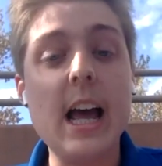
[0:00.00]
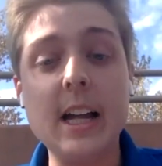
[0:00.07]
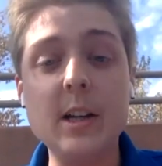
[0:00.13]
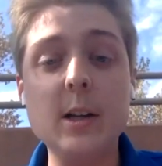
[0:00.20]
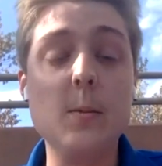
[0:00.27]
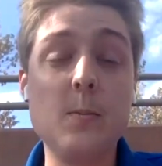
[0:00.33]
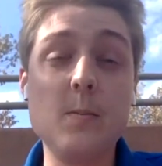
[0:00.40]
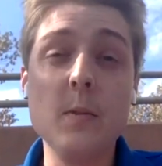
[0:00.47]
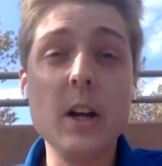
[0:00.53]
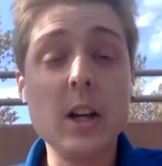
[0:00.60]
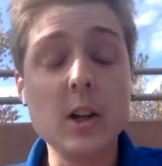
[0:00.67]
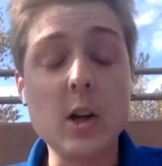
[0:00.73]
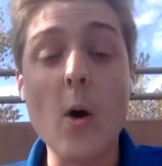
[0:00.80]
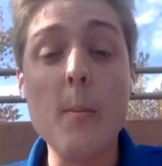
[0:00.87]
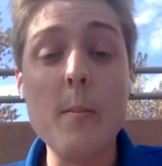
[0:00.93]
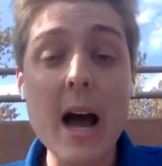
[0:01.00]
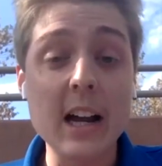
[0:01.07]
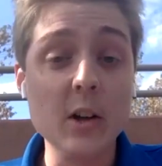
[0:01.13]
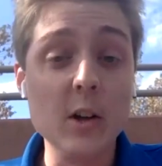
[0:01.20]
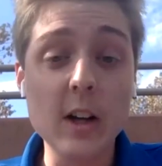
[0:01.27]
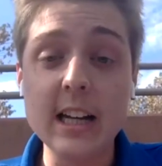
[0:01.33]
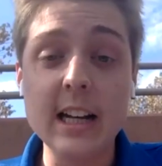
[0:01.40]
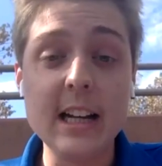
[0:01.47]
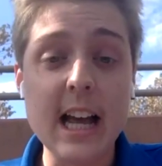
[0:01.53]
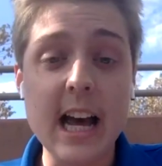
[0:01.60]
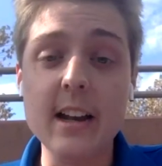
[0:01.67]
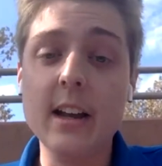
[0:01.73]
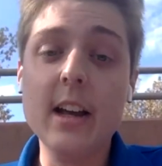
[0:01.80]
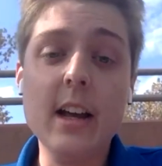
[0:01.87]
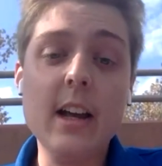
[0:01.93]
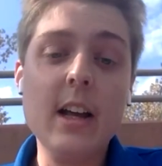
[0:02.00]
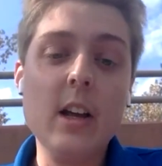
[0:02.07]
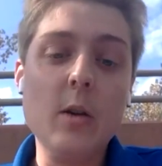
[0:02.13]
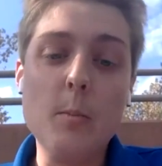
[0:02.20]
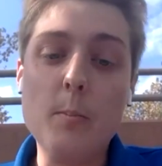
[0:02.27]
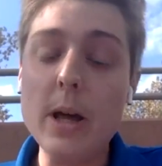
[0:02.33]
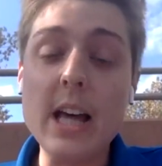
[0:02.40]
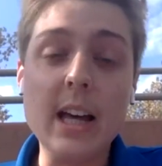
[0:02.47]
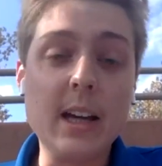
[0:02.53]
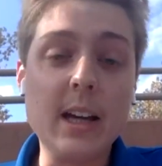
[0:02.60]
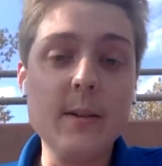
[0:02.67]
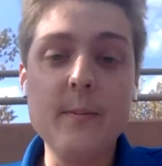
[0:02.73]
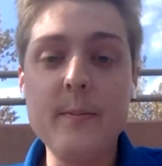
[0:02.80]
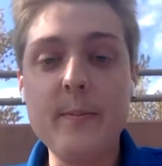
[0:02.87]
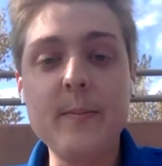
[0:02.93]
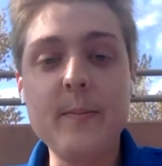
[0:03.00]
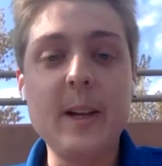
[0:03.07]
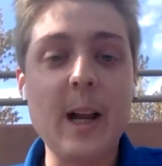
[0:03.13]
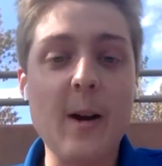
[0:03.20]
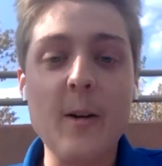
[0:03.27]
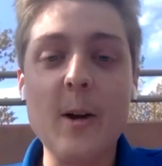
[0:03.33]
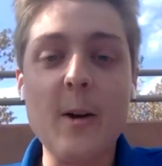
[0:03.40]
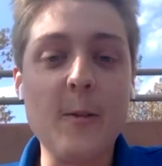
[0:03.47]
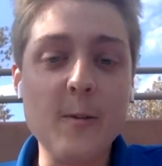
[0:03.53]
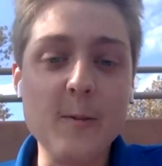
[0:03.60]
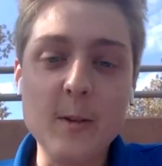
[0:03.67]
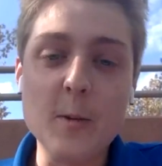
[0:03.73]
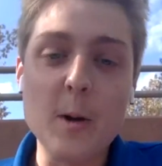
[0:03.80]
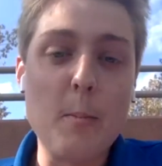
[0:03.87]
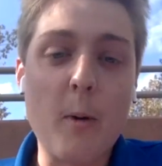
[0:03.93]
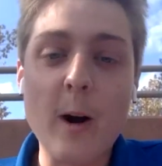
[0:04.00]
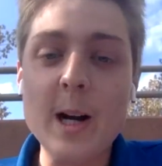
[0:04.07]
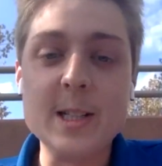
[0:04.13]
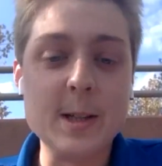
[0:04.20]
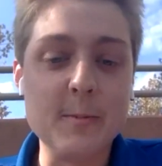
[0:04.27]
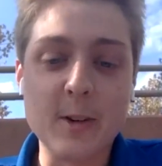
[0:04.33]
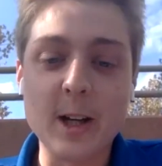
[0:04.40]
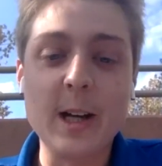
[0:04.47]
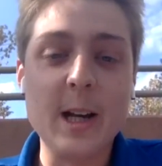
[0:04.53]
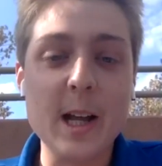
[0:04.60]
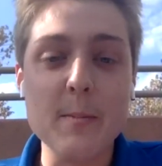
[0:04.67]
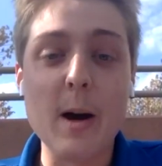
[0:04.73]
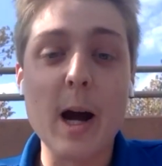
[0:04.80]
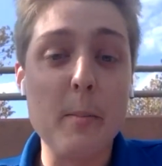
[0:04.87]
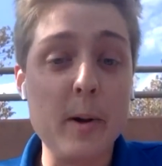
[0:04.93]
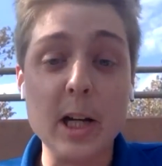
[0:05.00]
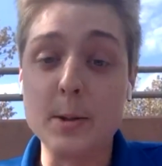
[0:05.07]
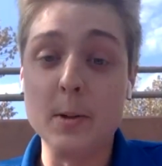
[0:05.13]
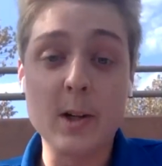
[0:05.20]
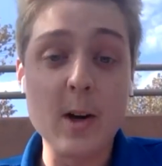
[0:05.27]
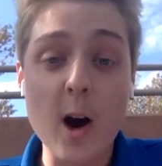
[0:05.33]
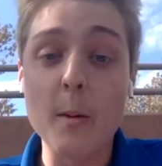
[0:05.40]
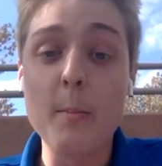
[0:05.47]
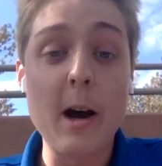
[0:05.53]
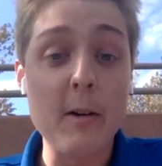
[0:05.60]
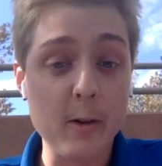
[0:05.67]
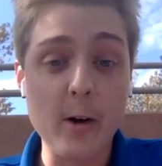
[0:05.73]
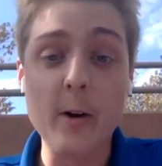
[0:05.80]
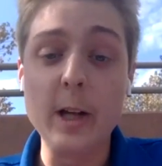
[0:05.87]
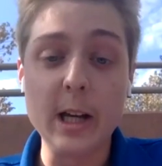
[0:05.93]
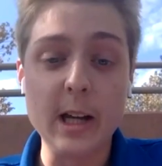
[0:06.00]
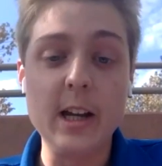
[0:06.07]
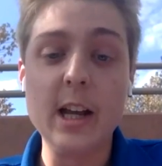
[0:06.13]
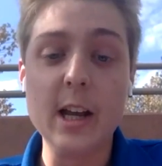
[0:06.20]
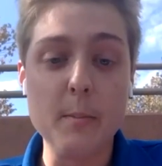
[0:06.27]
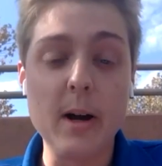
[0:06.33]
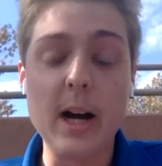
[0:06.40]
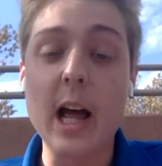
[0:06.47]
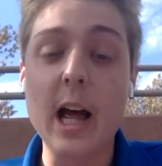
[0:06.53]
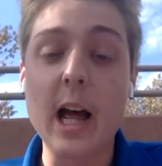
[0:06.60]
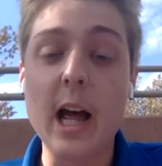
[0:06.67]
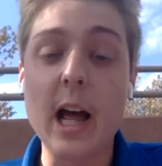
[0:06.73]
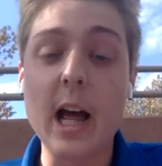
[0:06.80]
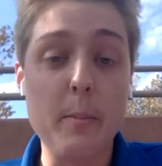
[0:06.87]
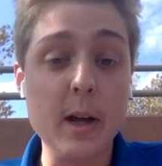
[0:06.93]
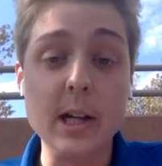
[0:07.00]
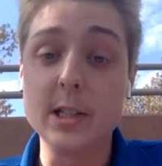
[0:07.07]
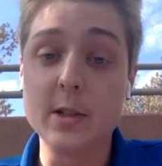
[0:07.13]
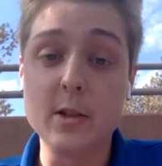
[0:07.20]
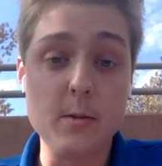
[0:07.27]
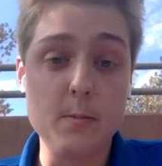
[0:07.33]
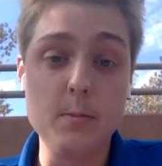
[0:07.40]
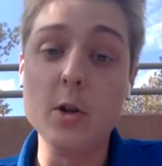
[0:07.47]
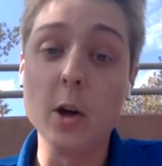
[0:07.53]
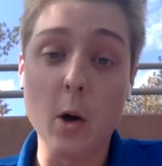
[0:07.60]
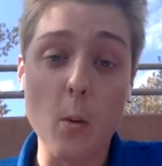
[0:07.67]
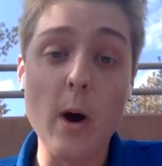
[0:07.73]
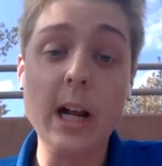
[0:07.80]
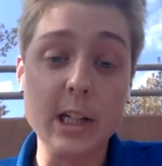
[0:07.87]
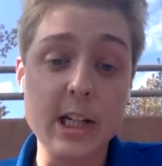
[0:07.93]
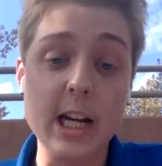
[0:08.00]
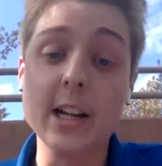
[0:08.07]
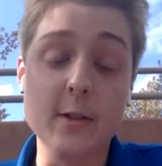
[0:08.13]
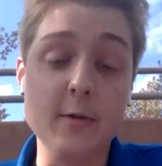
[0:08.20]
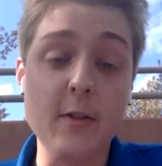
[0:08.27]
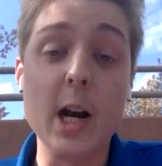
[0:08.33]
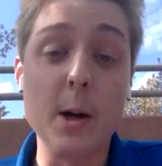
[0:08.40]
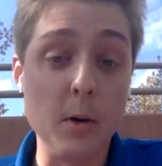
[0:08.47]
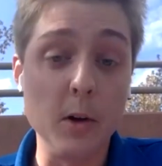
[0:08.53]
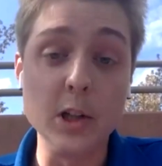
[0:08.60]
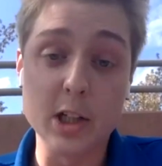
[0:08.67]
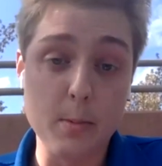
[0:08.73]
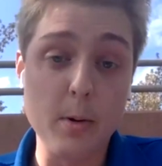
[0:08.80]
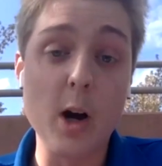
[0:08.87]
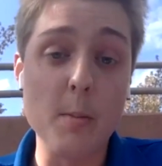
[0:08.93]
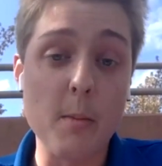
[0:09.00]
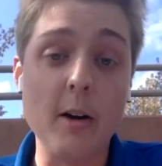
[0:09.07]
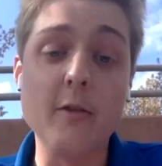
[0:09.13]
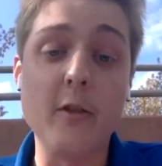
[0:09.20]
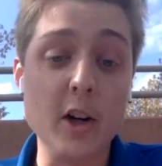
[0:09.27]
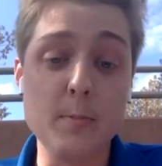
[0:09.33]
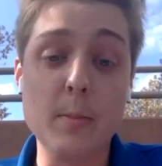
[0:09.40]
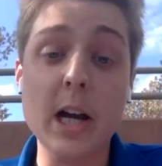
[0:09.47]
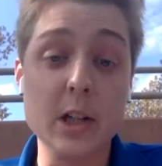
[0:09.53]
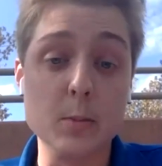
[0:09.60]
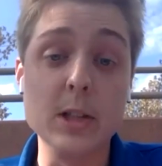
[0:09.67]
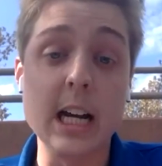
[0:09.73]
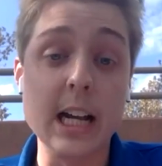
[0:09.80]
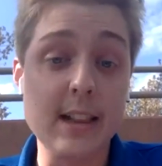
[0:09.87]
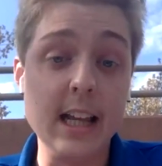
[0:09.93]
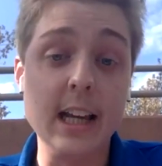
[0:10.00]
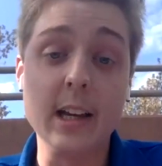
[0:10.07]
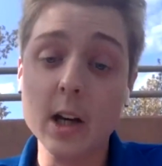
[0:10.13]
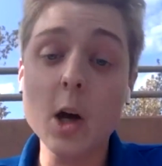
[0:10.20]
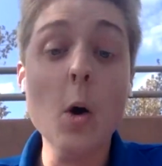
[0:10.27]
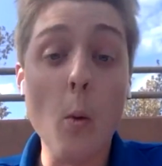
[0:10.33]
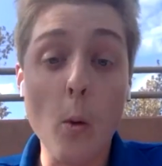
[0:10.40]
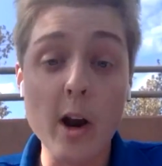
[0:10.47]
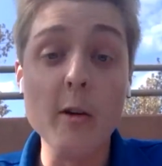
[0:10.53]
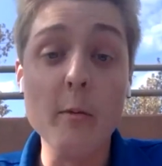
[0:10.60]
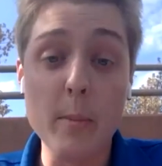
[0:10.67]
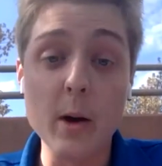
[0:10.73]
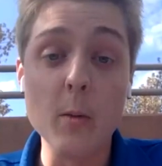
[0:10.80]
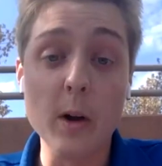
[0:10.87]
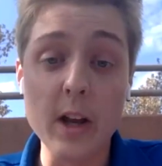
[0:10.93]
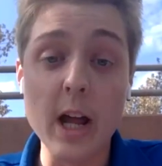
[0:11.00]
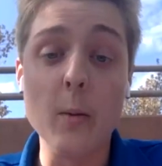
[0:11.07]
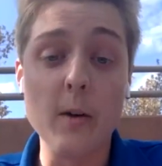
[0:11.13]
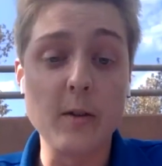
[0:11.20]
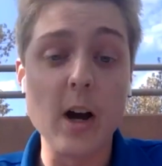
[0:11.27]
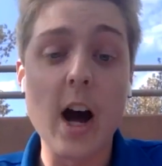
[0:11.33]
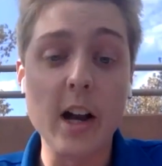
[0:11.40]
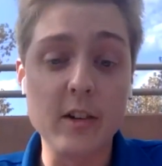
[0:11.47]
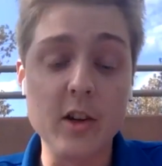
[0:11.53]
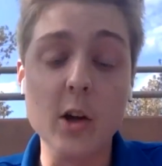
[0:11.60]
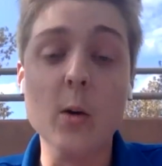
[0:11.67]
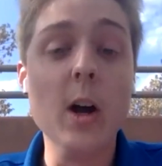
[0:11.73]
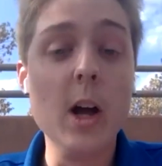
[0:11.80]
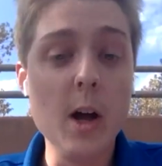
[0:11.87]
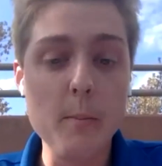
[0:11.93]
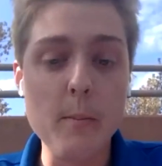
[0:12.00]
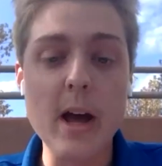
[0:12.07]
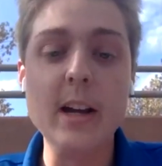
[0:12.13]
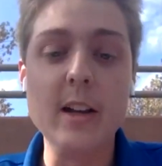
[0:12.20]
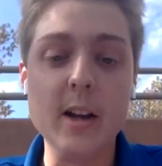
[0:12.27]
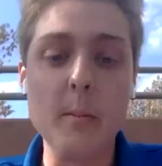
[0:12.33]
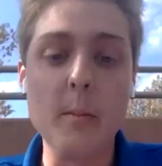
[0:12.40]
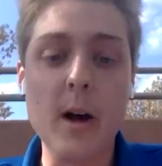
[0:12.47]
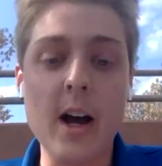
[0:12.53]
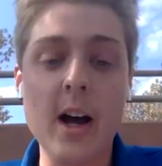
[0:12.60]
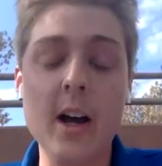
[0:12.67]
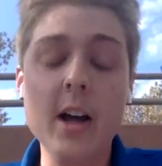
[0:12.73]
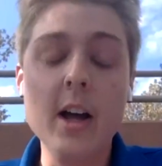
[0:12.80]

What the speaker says: And you going back and looking at that big, you know, I don't know, you want to praise him for getting hit by a pitch, but Connor Pavloni getting hit by that pitch took away the chance of Vanderbilt just to put him on first base, which I think would have been what they would have gone to, made them